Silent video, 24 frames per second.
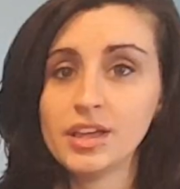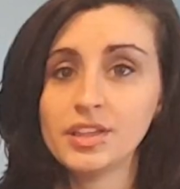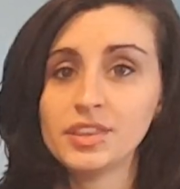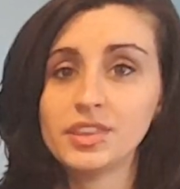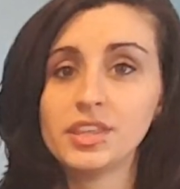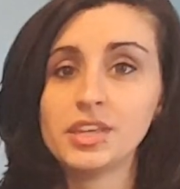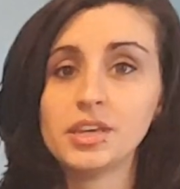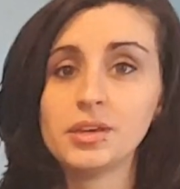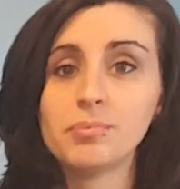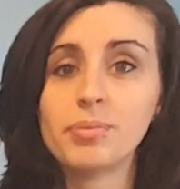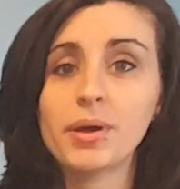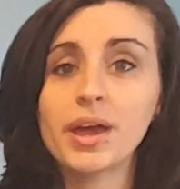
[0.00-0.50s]

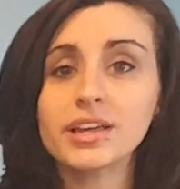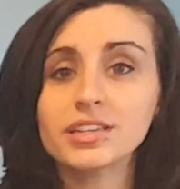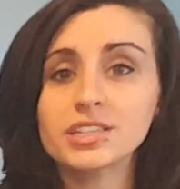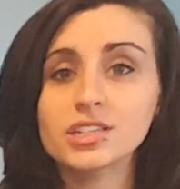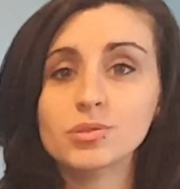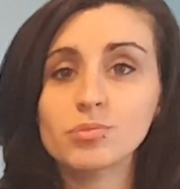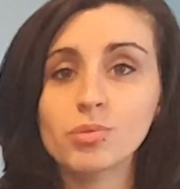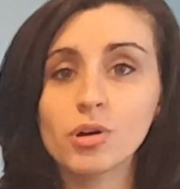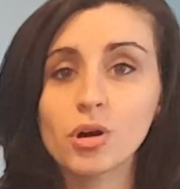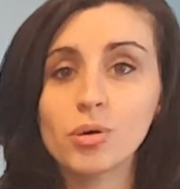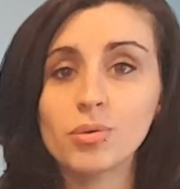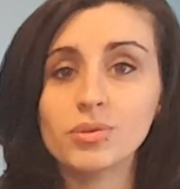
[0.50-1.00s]
The
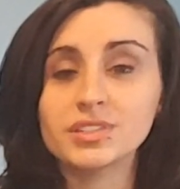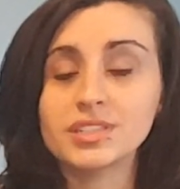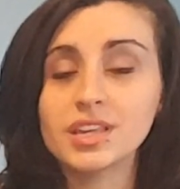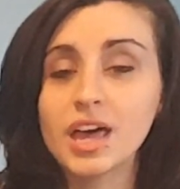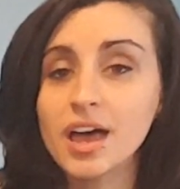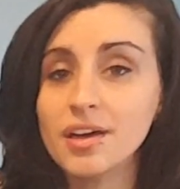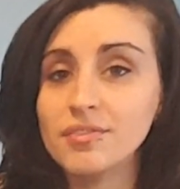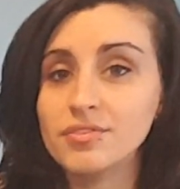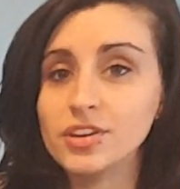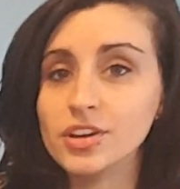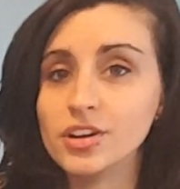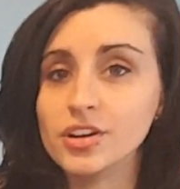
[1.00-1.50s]
basketball was
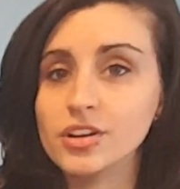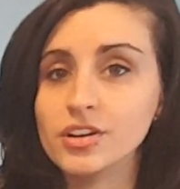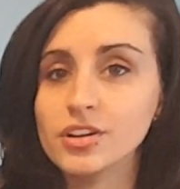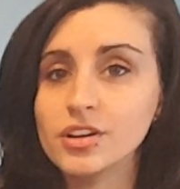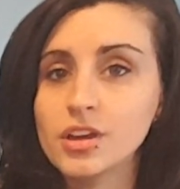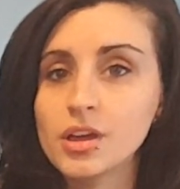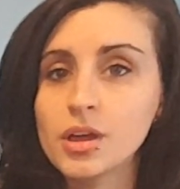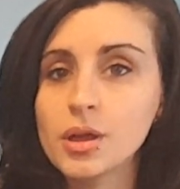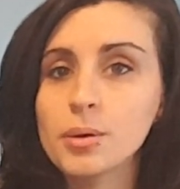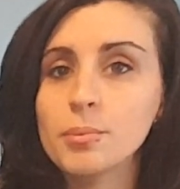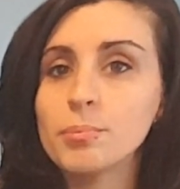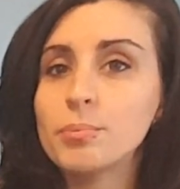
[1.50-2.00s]
heavier,
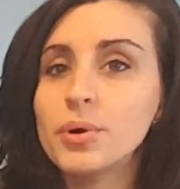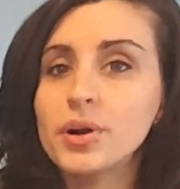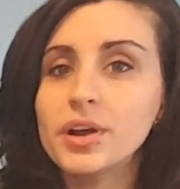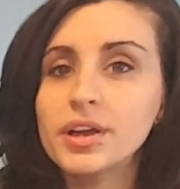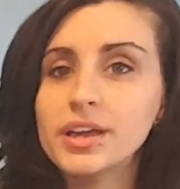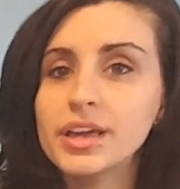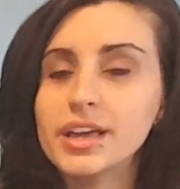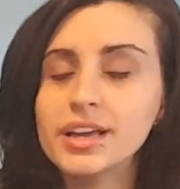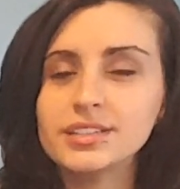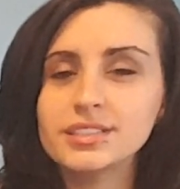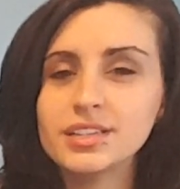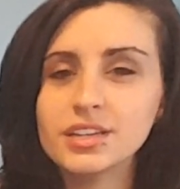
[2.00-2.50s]
but
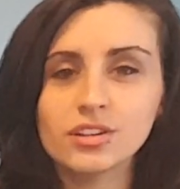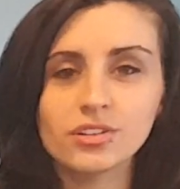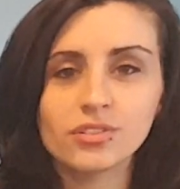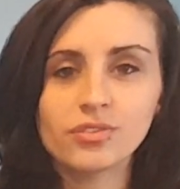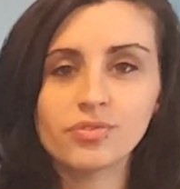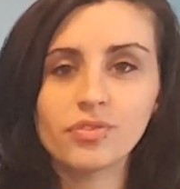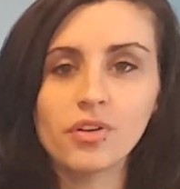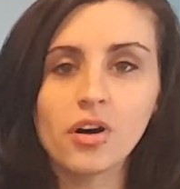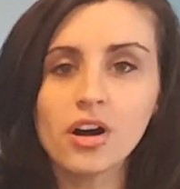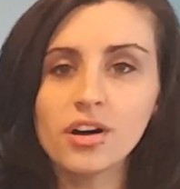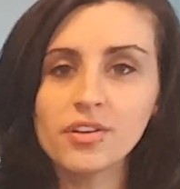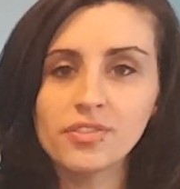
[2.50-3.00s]
it didn't
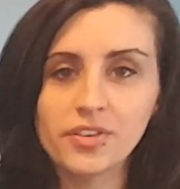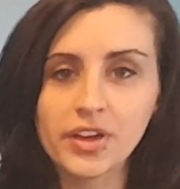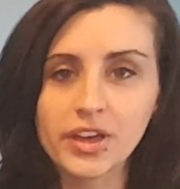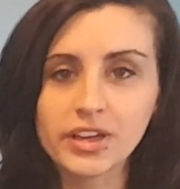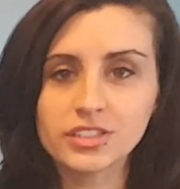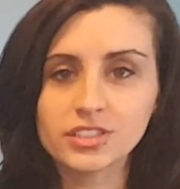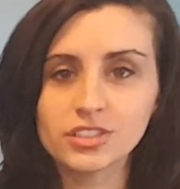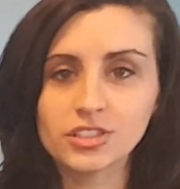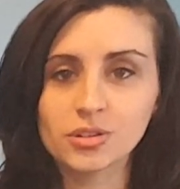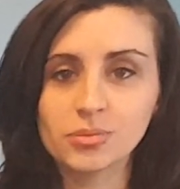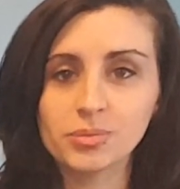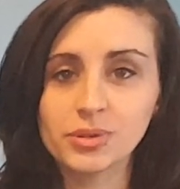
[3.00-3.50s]
fall
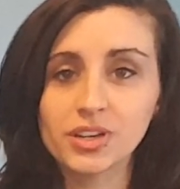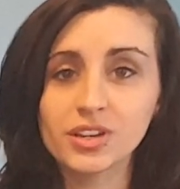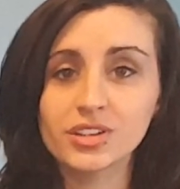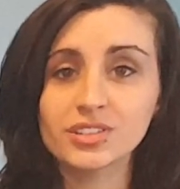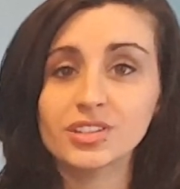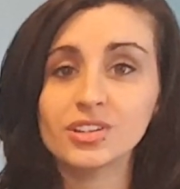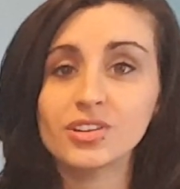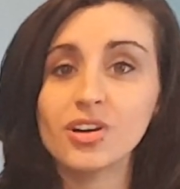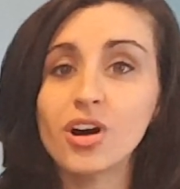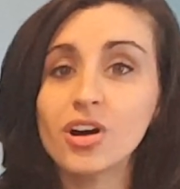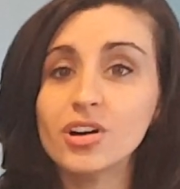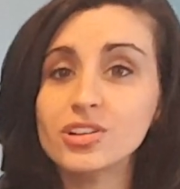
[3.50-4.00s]
faster because
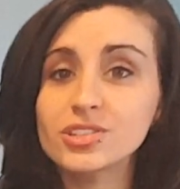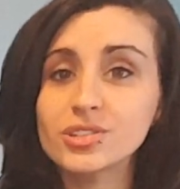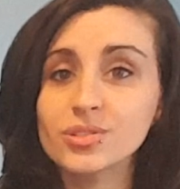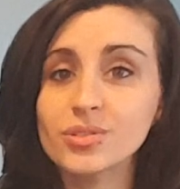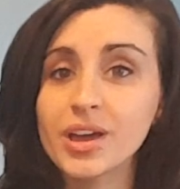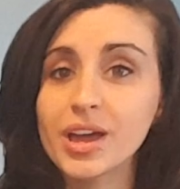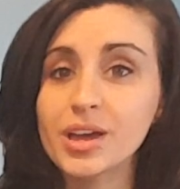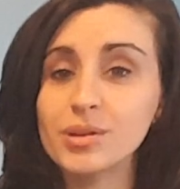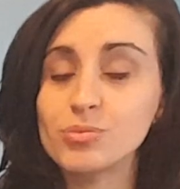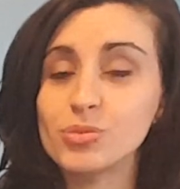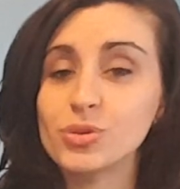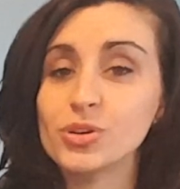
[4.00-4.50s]
it also
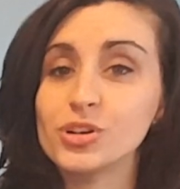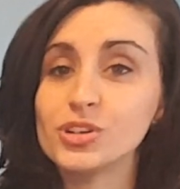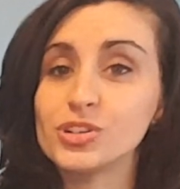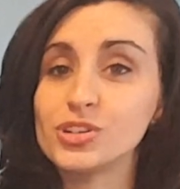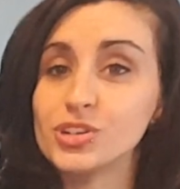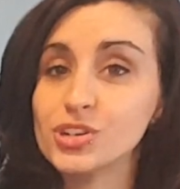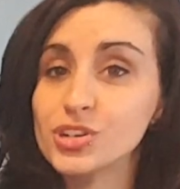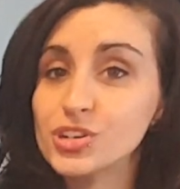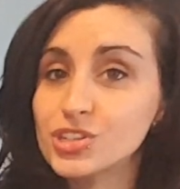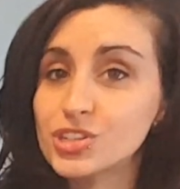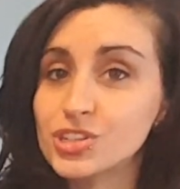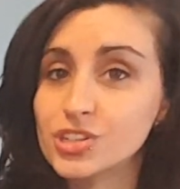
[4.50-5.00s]
had more
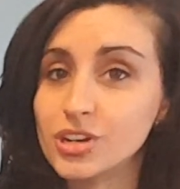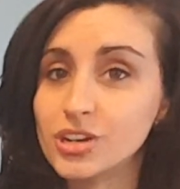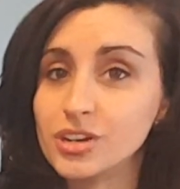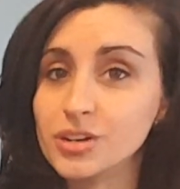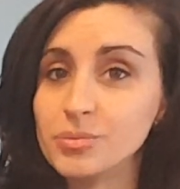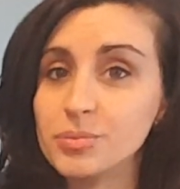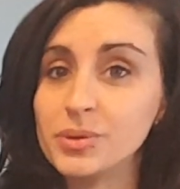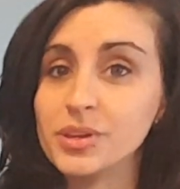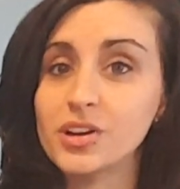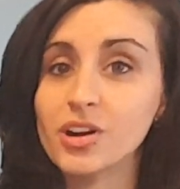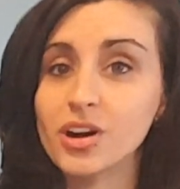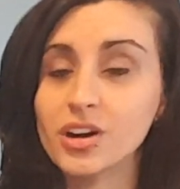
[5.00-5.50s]
inertia
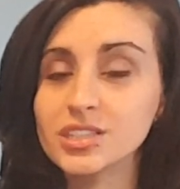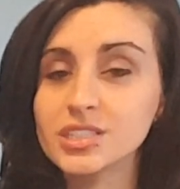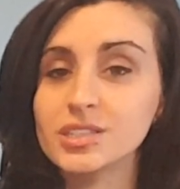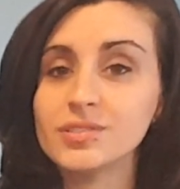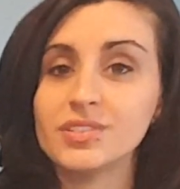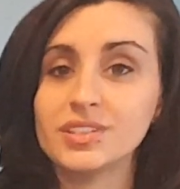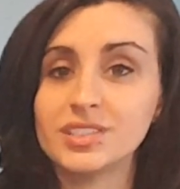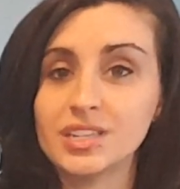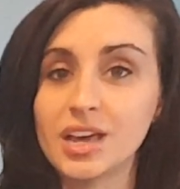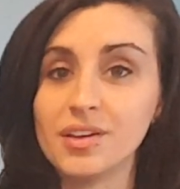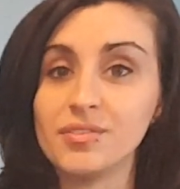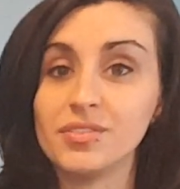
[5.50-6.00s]
because of
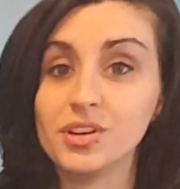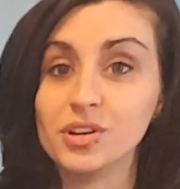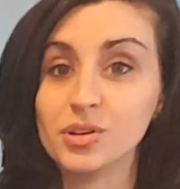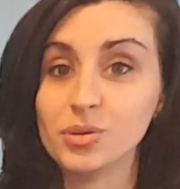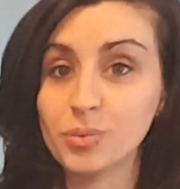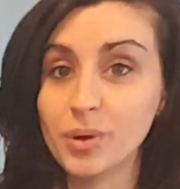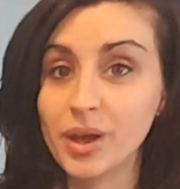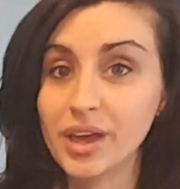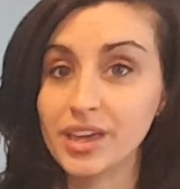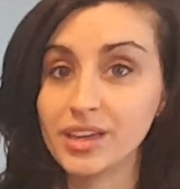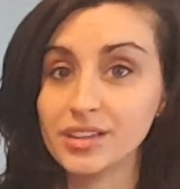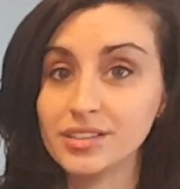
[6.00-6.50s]
its heavier
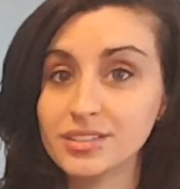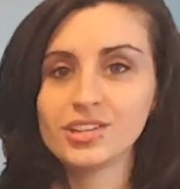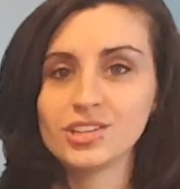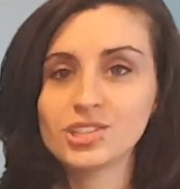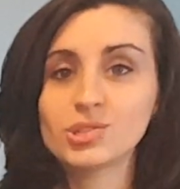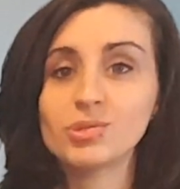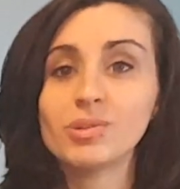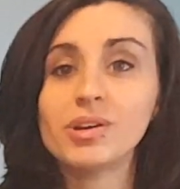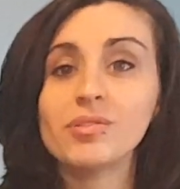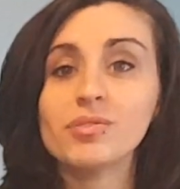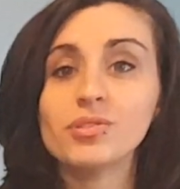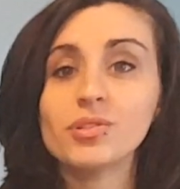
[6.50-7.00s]
weight. So
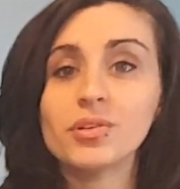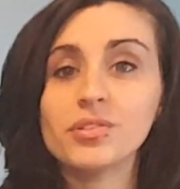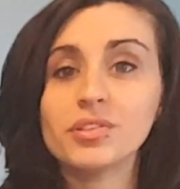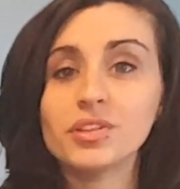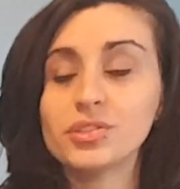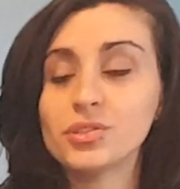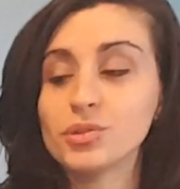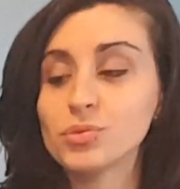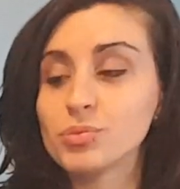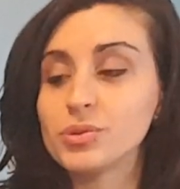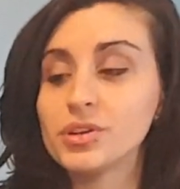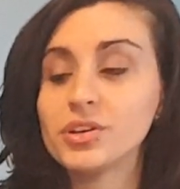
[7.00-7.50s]
even though that
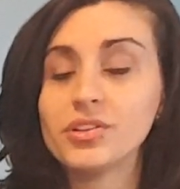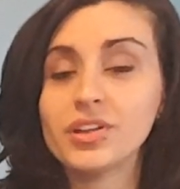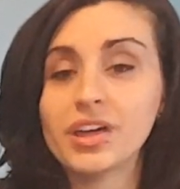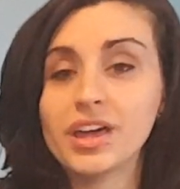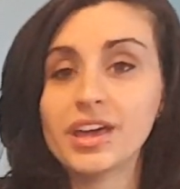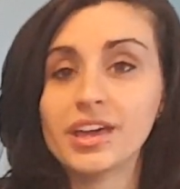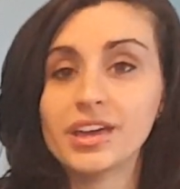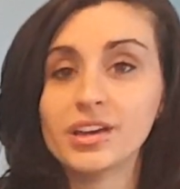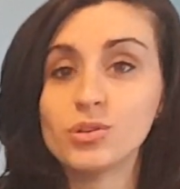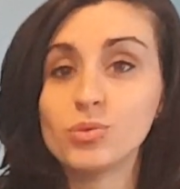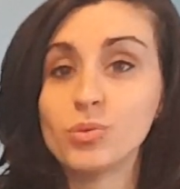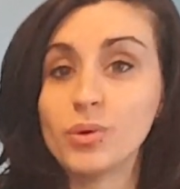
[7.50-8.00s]
the real
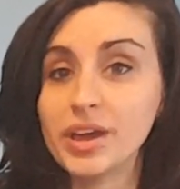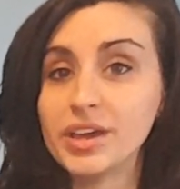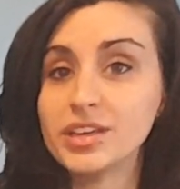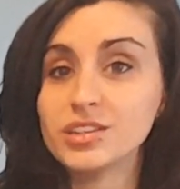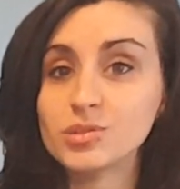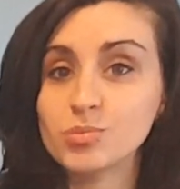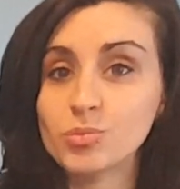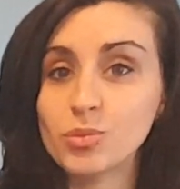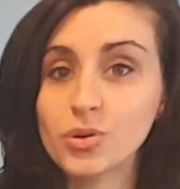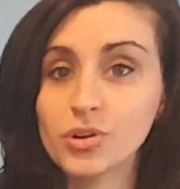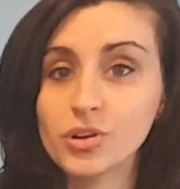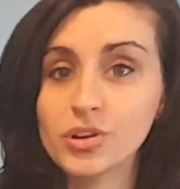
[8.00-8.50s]
egg weighs
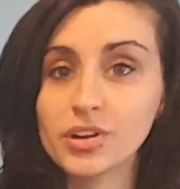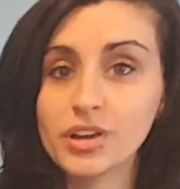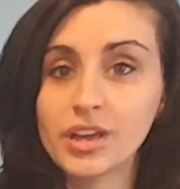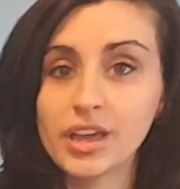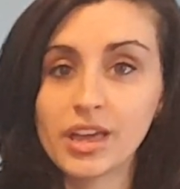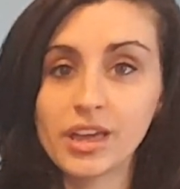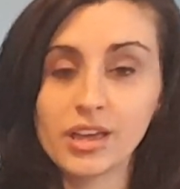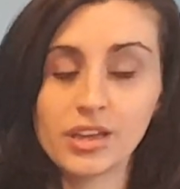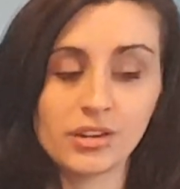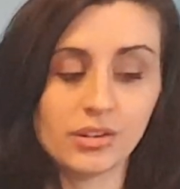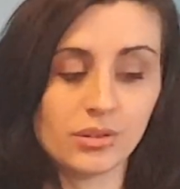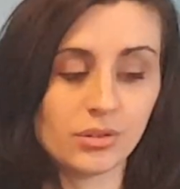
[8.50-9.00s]
more
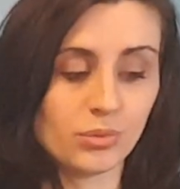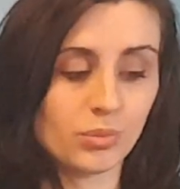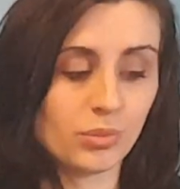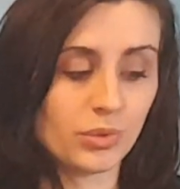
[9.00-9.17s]
and